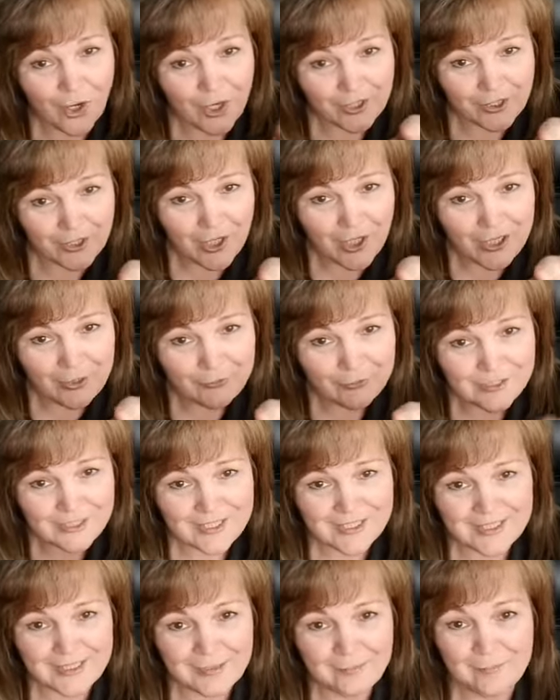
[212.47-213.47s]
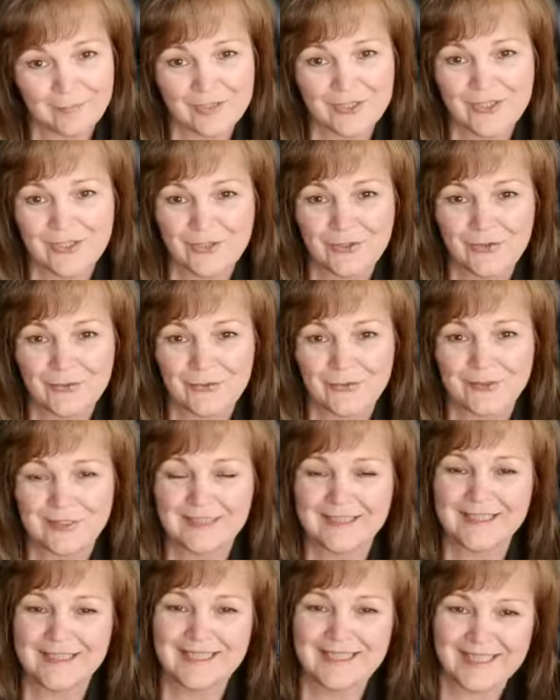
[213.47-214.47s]
on our team soon.
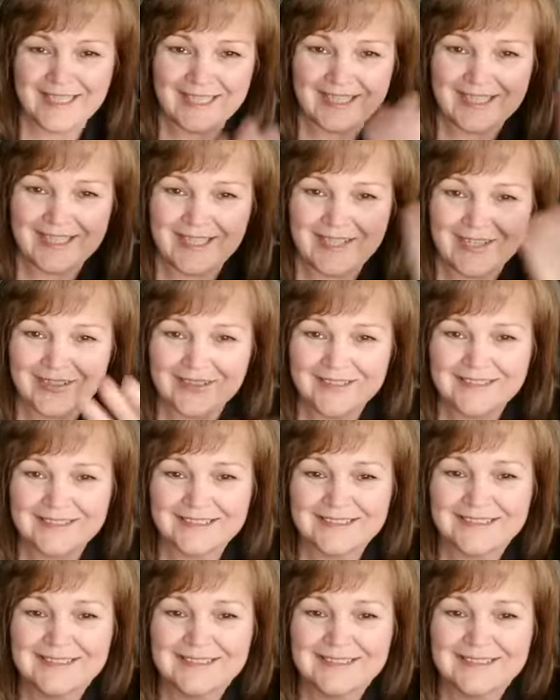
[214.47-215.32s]
Take care.